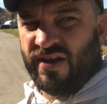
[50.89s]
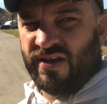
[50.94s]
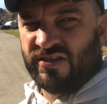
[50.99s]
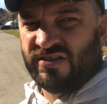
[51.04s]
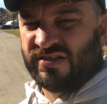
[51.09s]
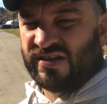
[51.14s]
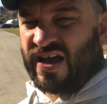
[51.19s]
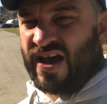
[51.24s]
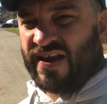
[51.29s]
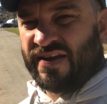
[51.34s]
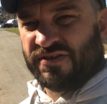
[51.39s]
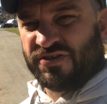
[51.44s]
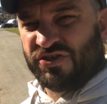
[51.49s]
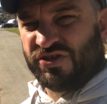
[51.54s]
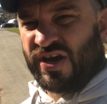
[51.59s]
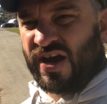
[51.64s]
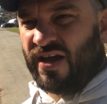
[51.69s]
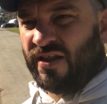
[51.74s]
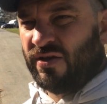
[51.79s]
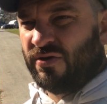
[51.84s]
It's kind of
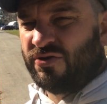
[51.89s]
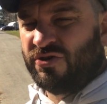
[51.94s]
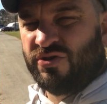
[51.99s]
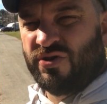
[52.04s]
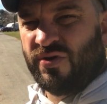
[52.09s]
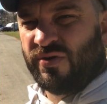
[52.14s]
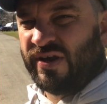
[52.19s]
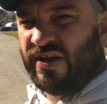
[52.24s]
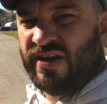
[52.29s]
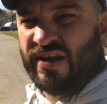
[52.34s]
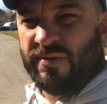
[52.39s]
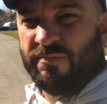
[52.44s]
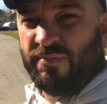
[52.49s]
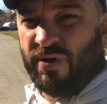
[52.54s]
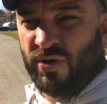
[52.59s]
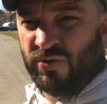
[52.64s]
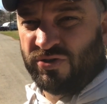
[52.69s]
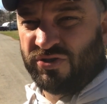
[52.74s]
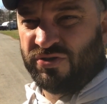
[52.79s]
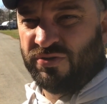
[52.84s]
shallow. You don't get any
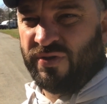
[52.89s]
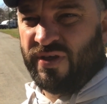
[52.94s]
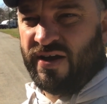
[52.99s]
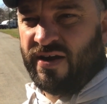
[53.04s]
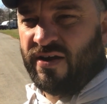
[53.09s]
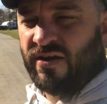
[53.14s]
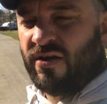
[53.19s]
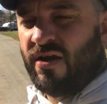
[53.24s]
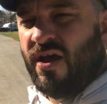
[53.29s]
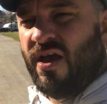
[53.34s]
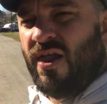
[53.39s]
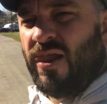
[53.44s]
boats through there,